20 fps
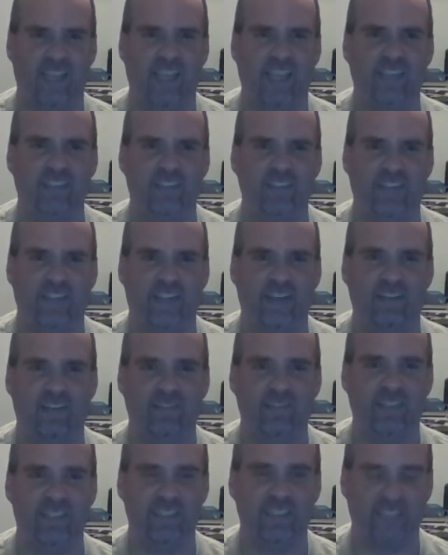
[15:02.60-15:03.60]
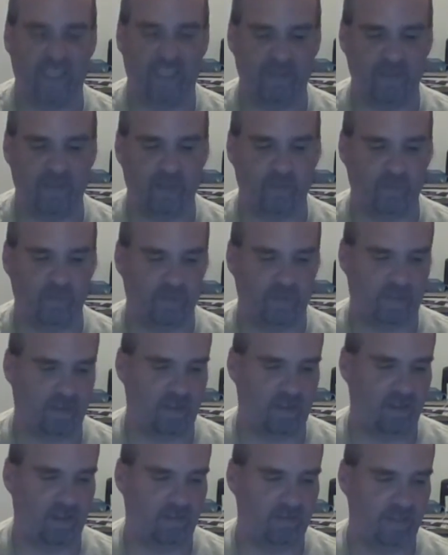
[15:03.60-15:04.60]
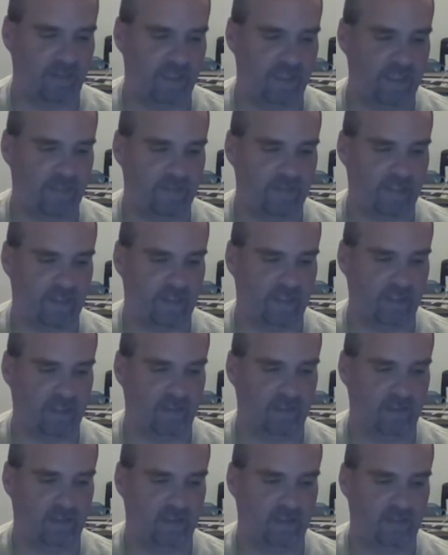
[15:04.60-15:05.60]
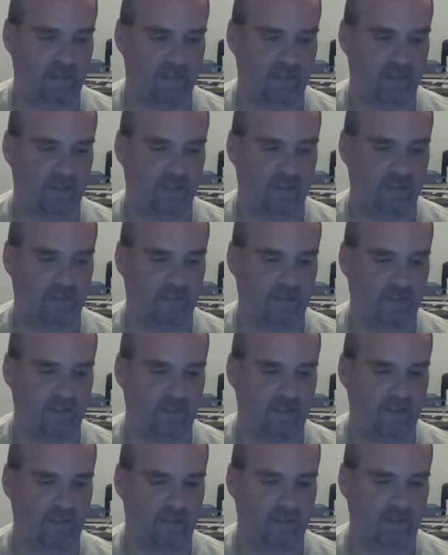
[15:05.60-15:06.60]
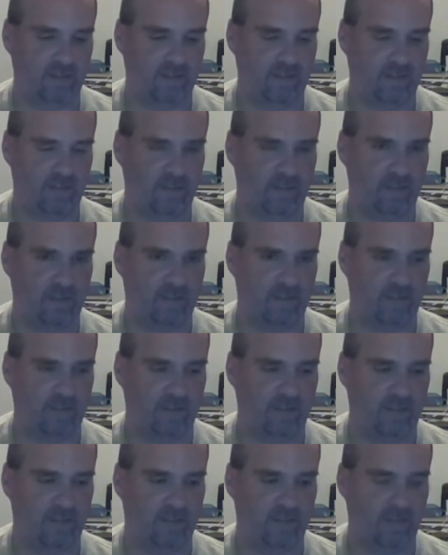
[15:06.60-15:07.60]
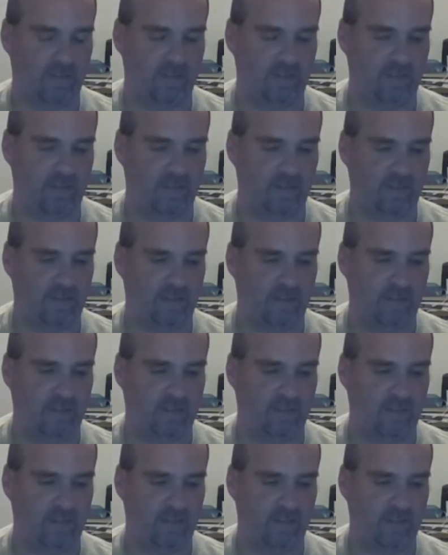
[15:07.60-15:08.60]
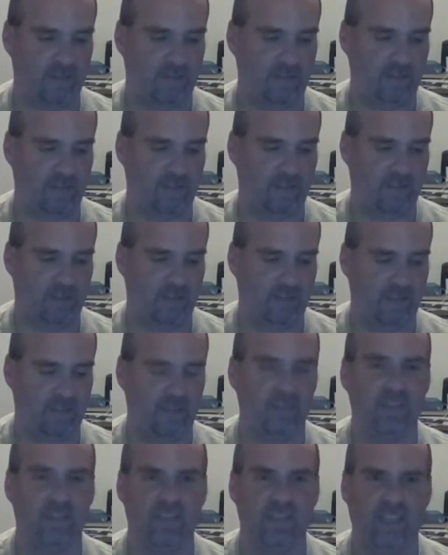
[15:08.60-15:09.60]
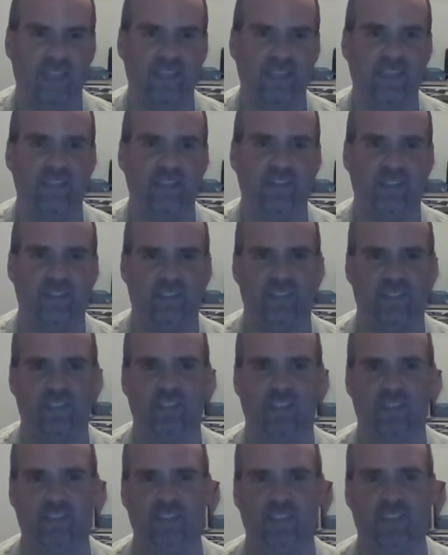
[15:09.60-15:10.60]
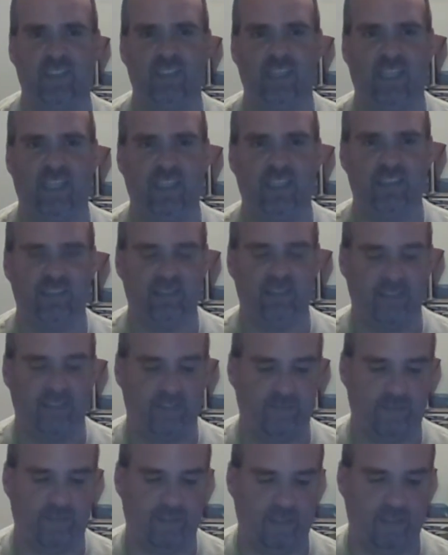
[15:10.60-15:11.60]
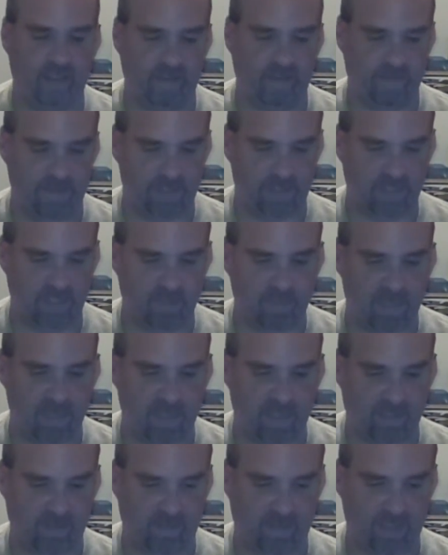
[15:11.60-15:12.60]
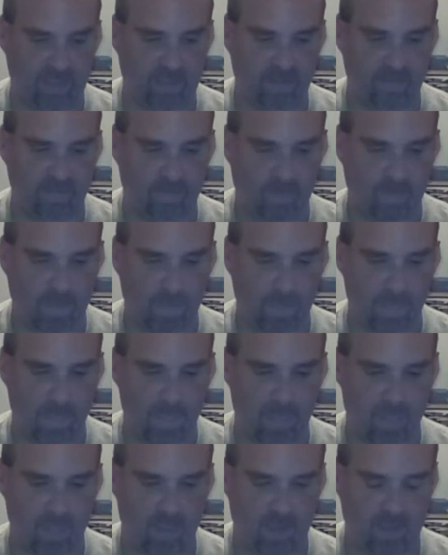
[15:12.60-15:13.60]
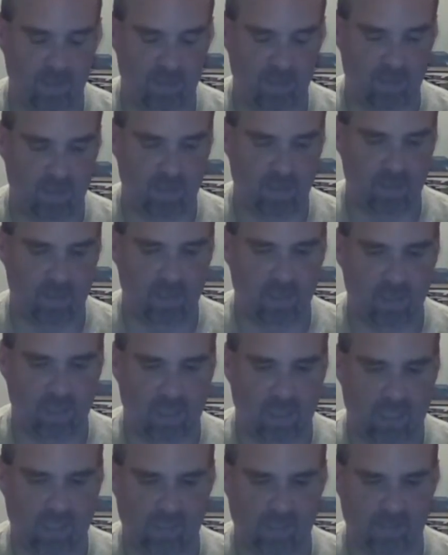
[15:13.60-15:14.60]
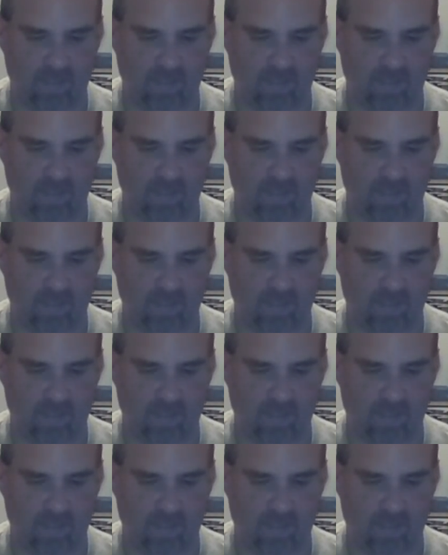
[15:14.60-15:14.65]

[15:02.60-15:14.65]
Fenix does not need the bottom rope to do any springboard with. He can go up to that second rope in one leap. He, I think he went up to the top rope in one leap. Again, it was just